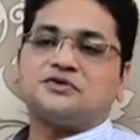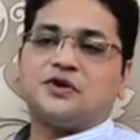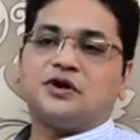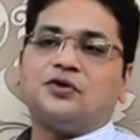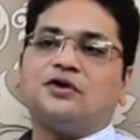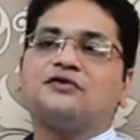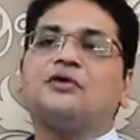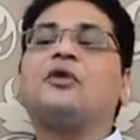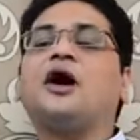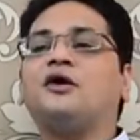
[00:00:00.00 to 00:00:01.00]
are doing some
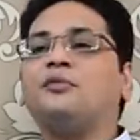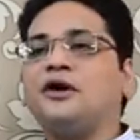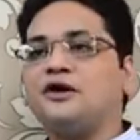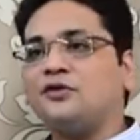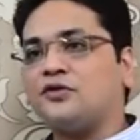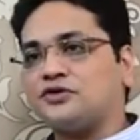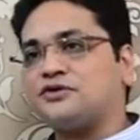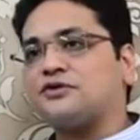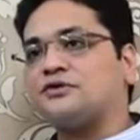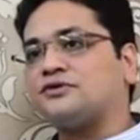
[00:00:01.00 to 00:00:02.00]
hand painted watches
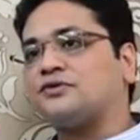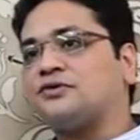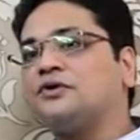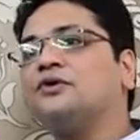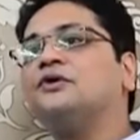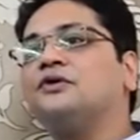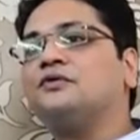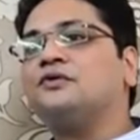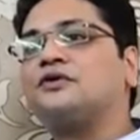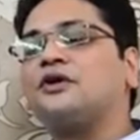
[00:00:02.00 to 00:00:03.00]
also, which
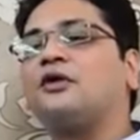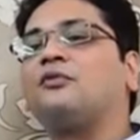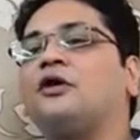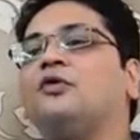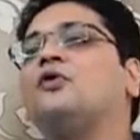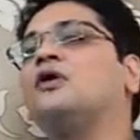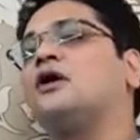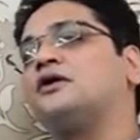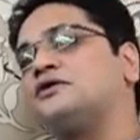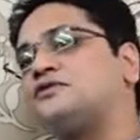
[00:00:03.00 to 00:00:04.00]
are done by local
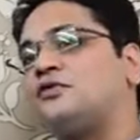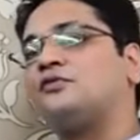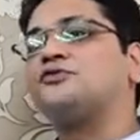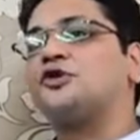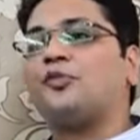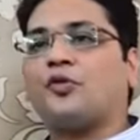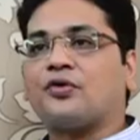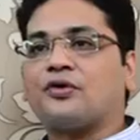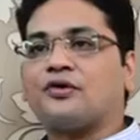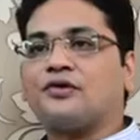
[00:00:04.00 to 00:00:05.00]
artists from Jaipur.
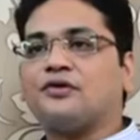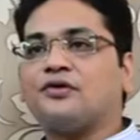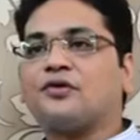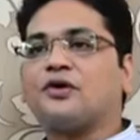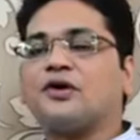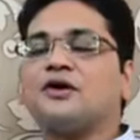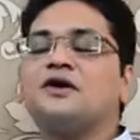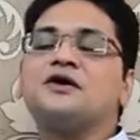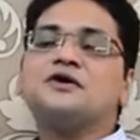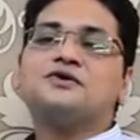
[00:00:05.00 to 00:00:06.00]

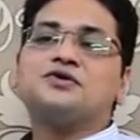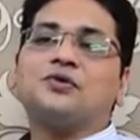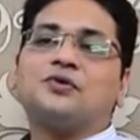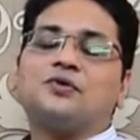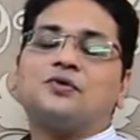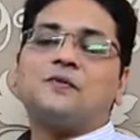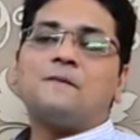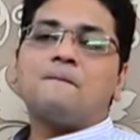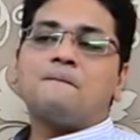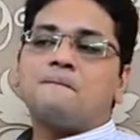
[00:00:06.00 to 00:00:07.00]
So
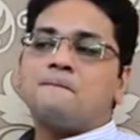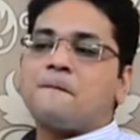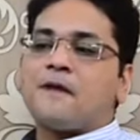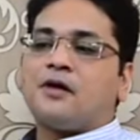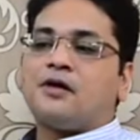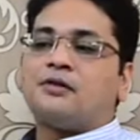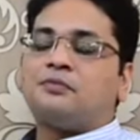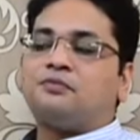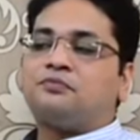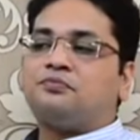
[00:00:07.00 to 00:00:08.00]
uh,
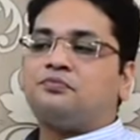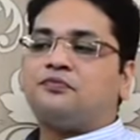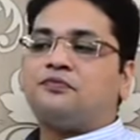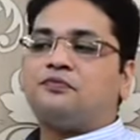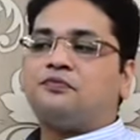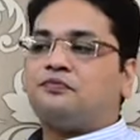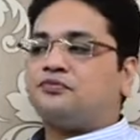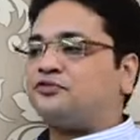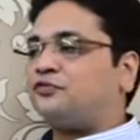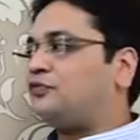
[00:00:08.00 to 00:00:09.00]

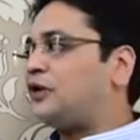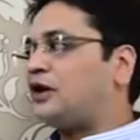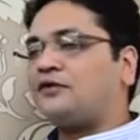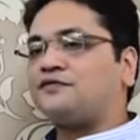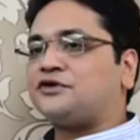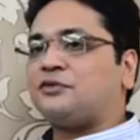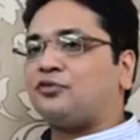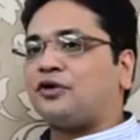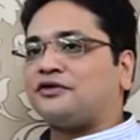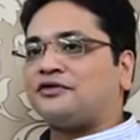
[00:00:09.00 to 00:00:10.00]
we love Jaipur
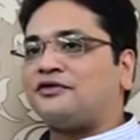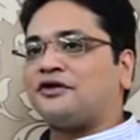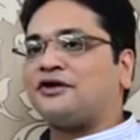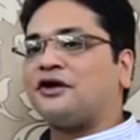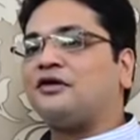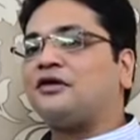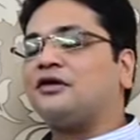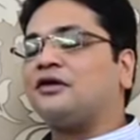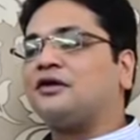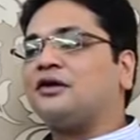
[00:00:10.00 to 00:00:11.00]
as a city, and
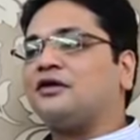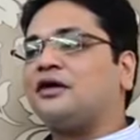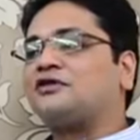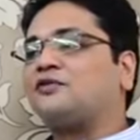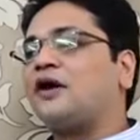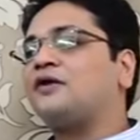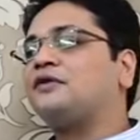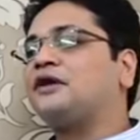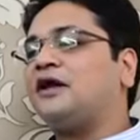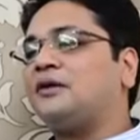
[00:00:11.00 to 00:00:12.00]
that's why we
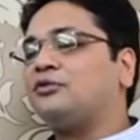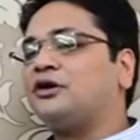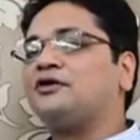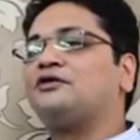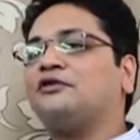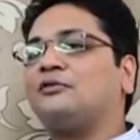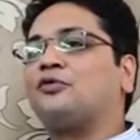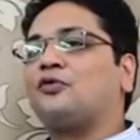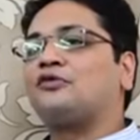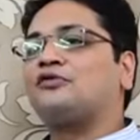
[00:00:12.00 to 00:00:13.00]
named it Jaipur
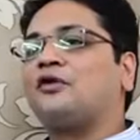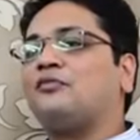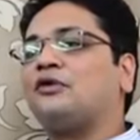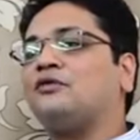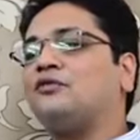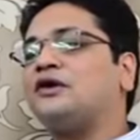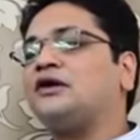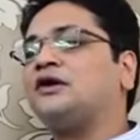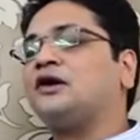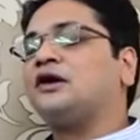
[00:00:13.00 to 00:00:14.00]
Watch Company. We
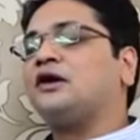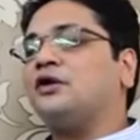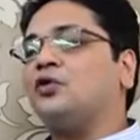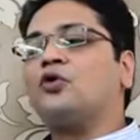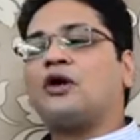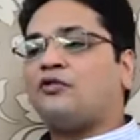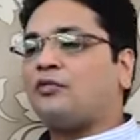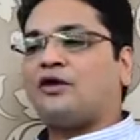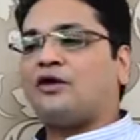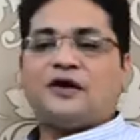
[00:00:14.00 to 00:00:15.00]
don't have a
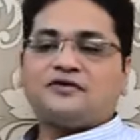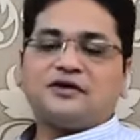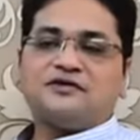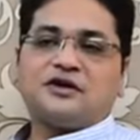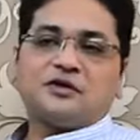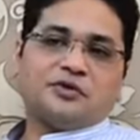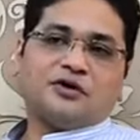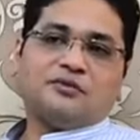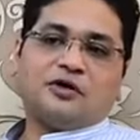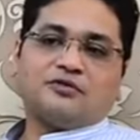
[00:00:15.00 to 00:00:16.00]
manufacturing setup here
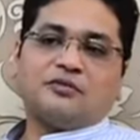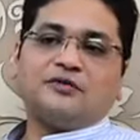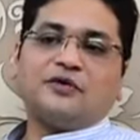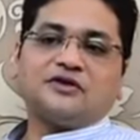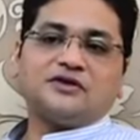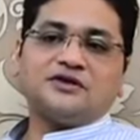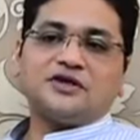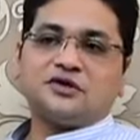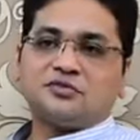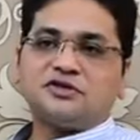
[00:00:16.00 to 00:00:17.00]
because manufacturing setup
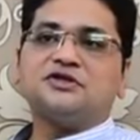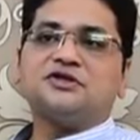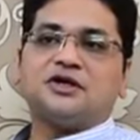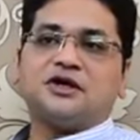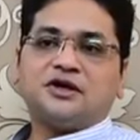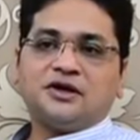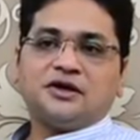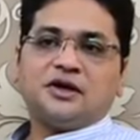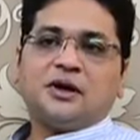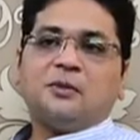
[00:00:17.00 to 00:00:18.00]
is in Chennai,
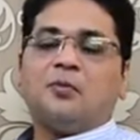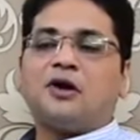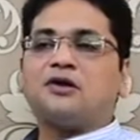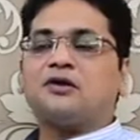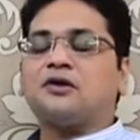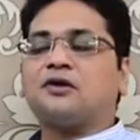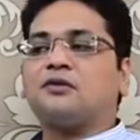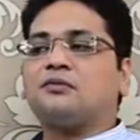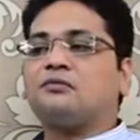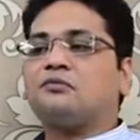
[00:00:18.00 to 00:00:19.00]
but
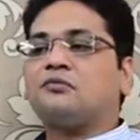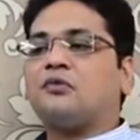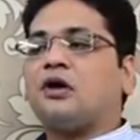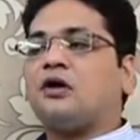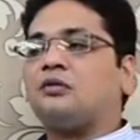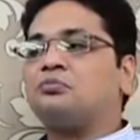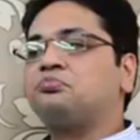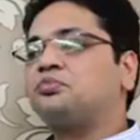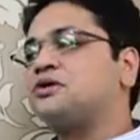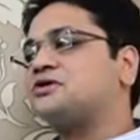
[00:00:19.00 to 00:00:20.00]

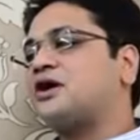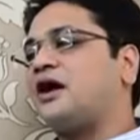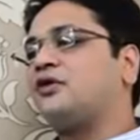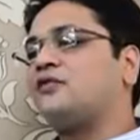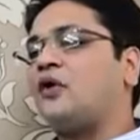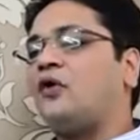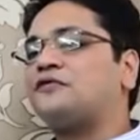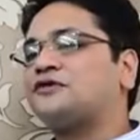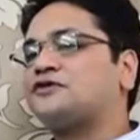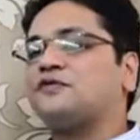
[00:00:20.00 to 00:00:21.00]
it's kind of an
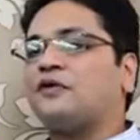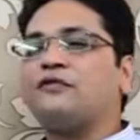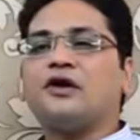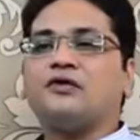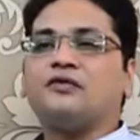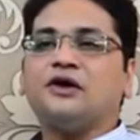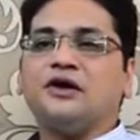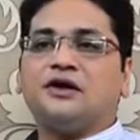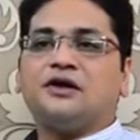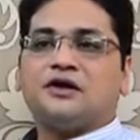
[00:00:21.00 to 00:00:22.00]
office from where we deal
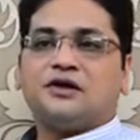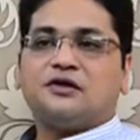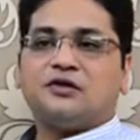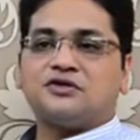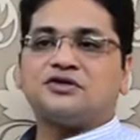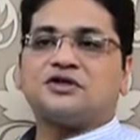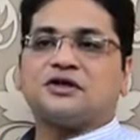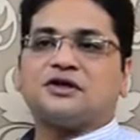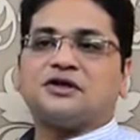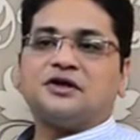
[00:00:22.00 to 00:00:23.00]
logistically.
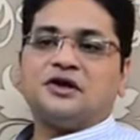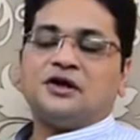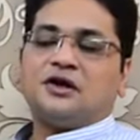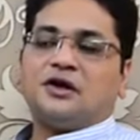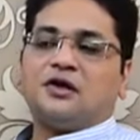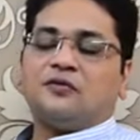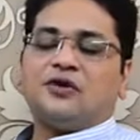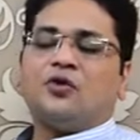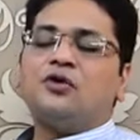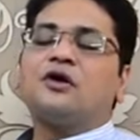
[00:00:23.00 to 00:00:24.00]
We
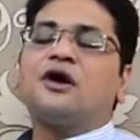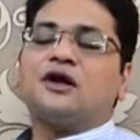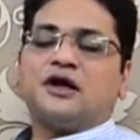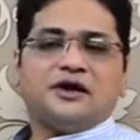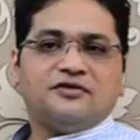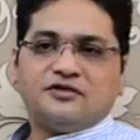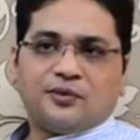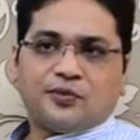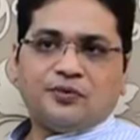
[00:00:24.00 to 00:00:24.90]
don't retail in Jaipur.